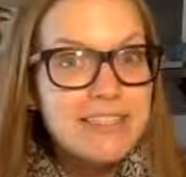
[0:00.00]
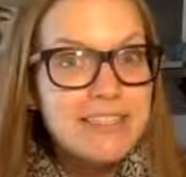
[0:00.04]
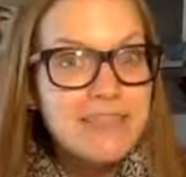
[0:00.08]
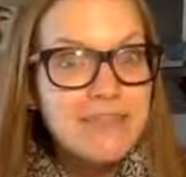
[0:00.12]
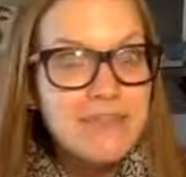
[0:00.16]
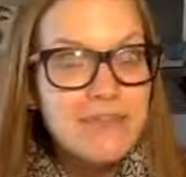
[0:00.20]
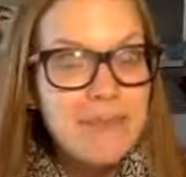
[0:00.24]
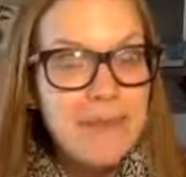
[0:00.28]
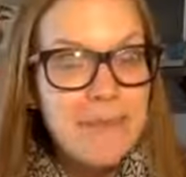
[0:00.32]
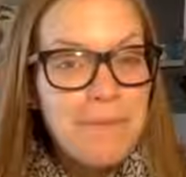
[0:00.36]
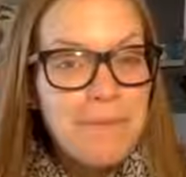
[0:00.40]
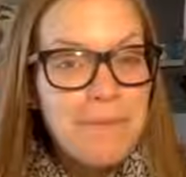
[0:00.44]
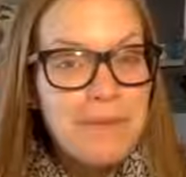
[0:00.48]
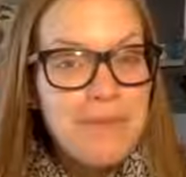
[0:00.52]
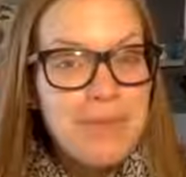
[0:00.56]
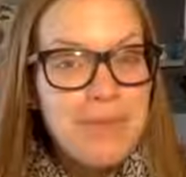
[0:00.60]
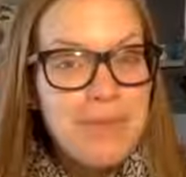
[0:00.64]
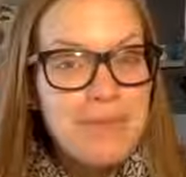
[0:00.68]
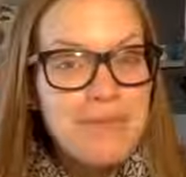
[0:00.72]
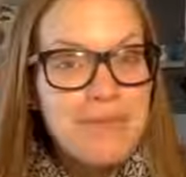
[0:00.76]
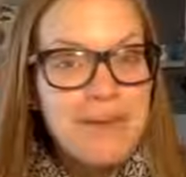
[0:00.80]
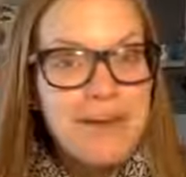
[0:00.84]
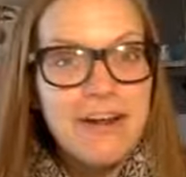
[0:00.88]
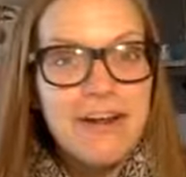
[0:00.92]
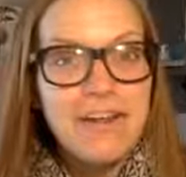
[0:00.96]
from me,
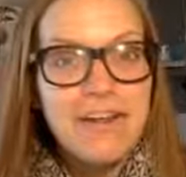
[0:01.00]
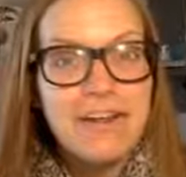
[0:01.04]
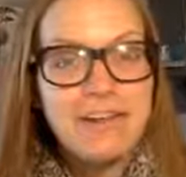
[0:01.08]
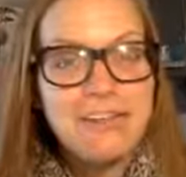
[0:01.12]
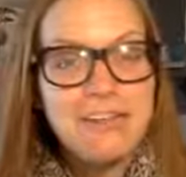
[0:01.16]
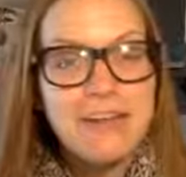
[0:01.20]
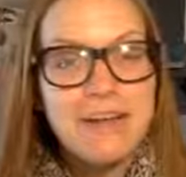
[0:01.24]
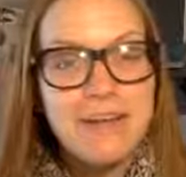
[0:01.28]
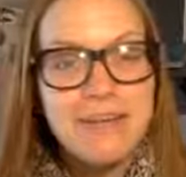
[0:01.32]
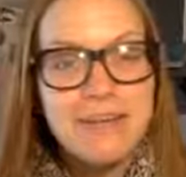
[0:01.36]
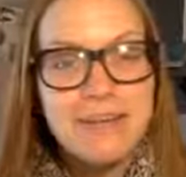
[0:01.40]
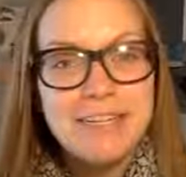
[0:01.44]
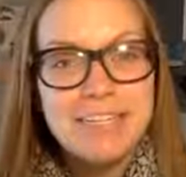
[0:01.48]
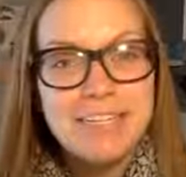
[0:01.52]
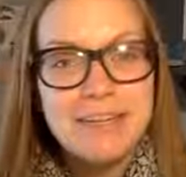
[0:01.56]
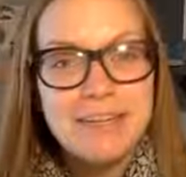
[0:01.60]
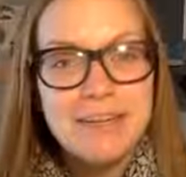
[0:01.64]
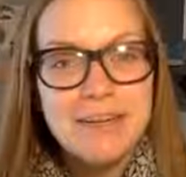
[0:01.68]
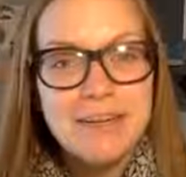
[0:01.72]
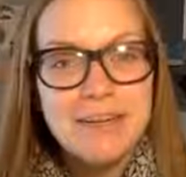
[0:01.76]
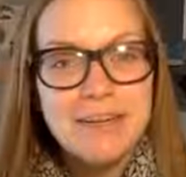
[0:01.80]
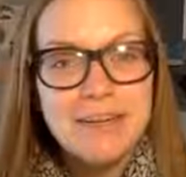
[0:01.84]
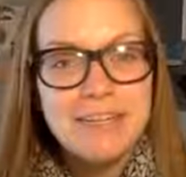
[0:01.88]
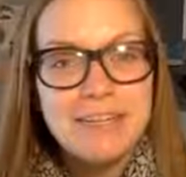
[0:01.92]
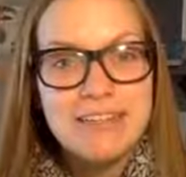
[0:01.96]
what other topics you want
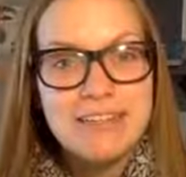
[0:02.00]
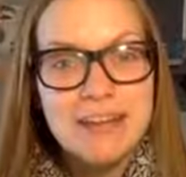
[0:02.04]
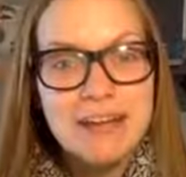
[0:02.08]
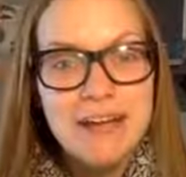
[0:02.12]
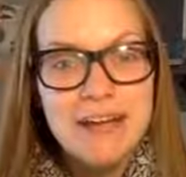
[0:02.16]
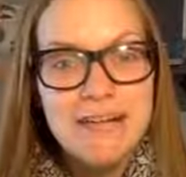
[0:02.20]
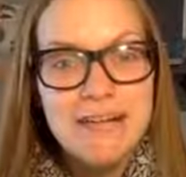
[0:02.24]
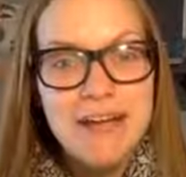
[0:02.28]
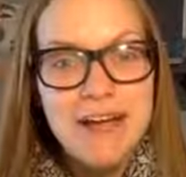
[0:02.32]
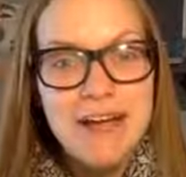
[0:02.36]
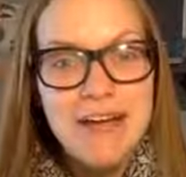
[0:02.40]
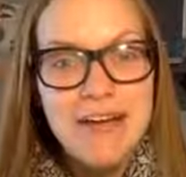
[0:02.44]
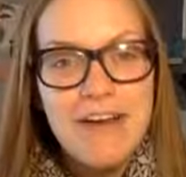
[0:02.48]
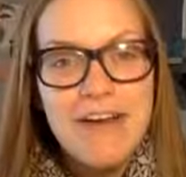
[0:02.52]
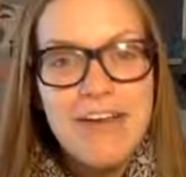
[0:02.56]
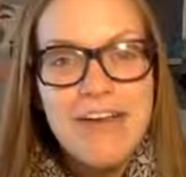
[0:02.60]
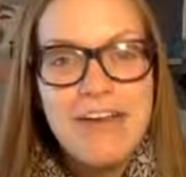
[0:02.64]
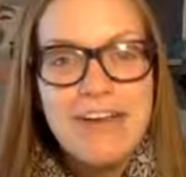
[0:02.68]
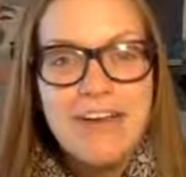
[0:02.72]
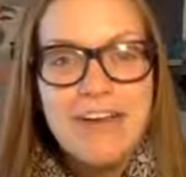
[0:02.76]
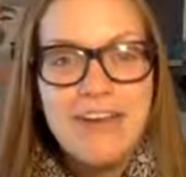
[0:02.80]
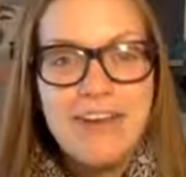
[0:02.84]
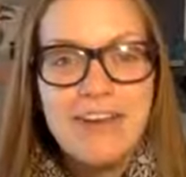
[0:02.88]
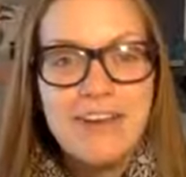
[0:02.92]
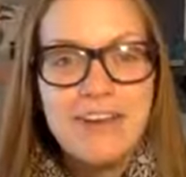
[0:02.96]
me to talk about,
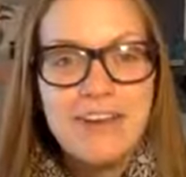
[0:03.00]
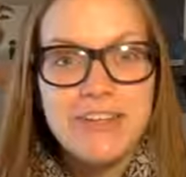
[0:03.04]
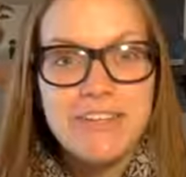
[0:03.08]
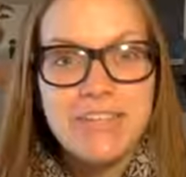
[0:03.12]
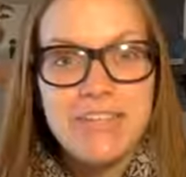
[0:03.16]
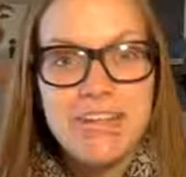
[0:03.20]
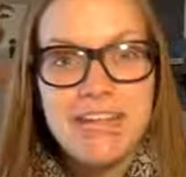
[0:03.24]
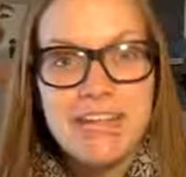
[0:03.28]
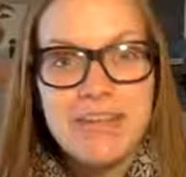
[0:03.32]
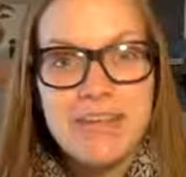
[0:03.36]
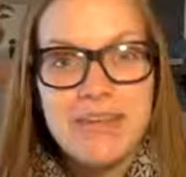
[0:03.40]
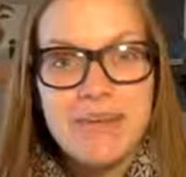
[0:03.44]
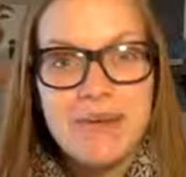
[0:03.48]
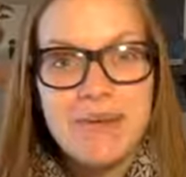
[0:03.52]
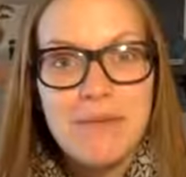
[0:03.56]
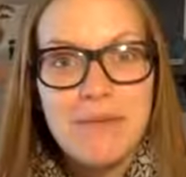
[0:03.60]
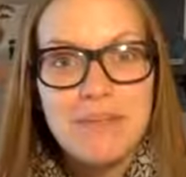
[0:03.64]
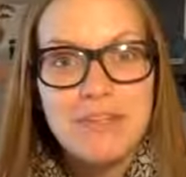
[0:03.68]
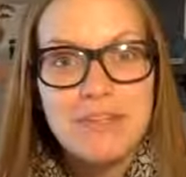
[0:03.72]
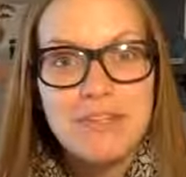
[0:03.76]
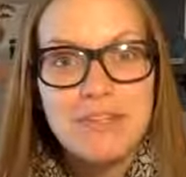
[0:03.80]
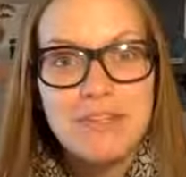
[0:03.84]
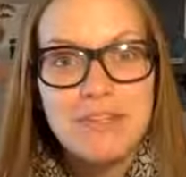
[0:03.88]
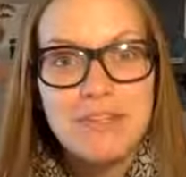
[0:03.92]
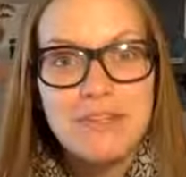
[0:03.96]
if there's anything you want me
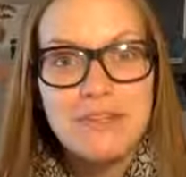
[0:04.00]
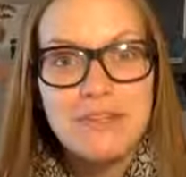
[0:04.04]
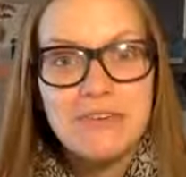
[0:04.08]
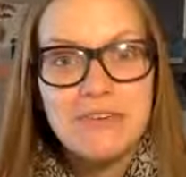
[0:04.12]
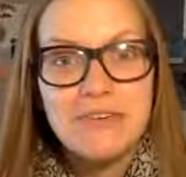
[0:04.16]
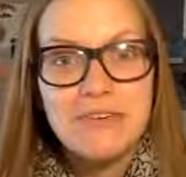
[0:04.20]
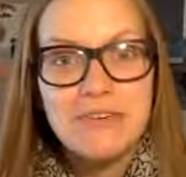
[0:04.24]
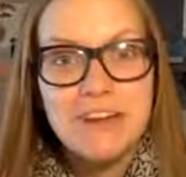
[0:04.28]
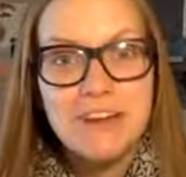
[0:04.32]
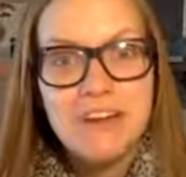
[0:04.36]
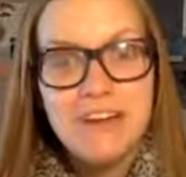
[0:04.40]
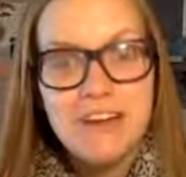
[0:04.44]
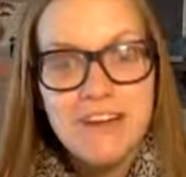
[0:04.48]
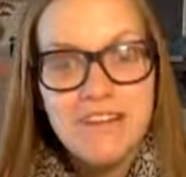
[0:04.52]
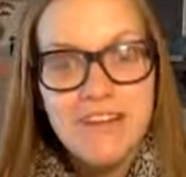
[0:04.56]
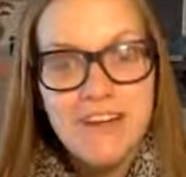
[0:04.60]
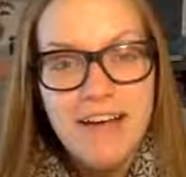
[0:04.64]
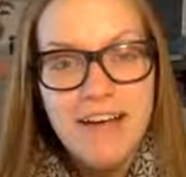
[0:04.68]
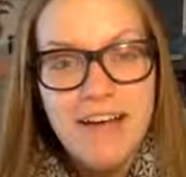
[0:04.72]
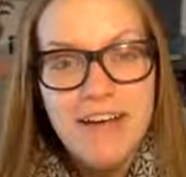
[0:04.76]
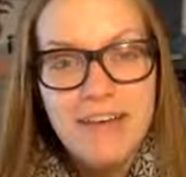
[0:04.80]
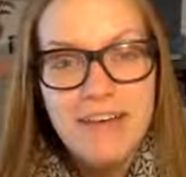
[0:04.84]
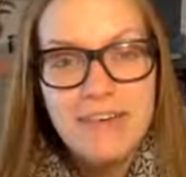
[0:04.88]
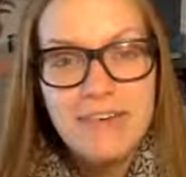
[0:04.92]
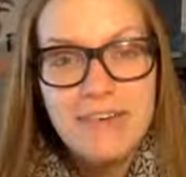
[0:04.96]
to clarify
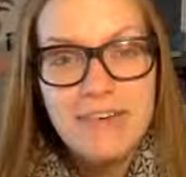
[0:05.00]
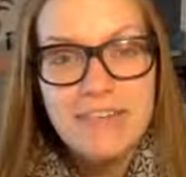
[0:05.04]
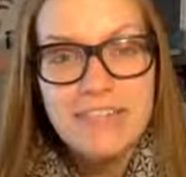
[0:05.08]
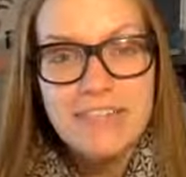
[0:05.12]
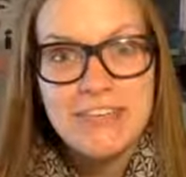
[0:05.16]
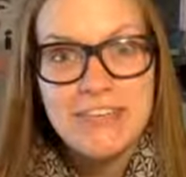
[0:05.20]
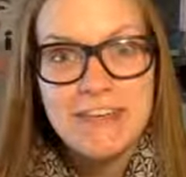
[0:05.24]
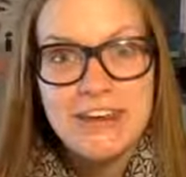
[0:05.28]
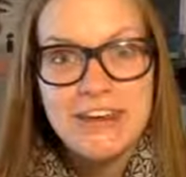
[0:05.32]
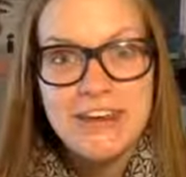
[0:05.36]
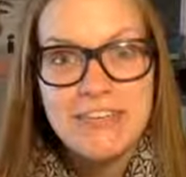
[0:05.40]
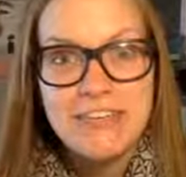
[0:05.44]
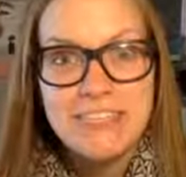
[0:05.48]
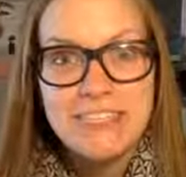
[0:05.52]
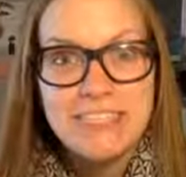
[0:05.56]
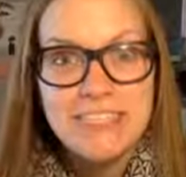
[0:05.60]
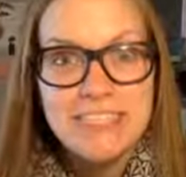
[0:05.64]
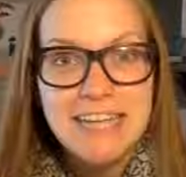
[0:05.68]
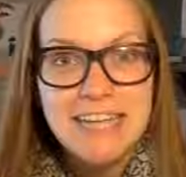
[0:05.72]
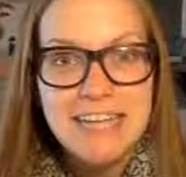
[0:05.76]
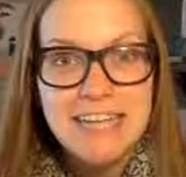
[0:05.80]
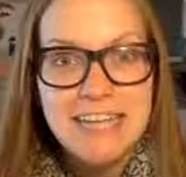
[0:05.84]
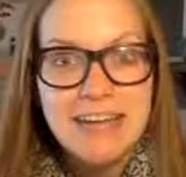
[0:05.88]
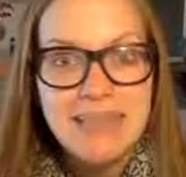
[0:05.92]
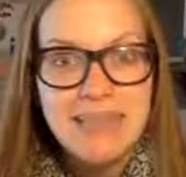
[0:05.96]
or go into greater
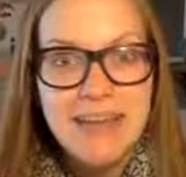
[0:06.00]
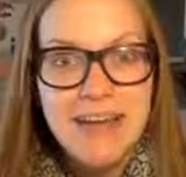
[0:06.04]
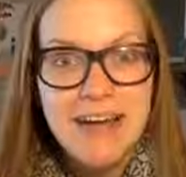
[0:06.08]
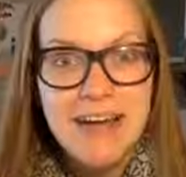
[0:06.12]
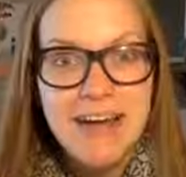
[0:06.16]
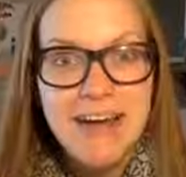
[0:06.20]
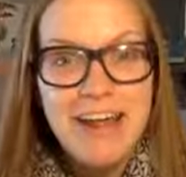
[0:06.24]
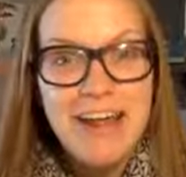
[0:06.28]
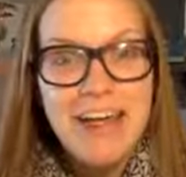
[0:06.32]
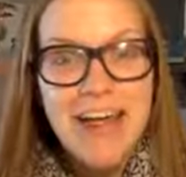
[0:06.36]
detail about.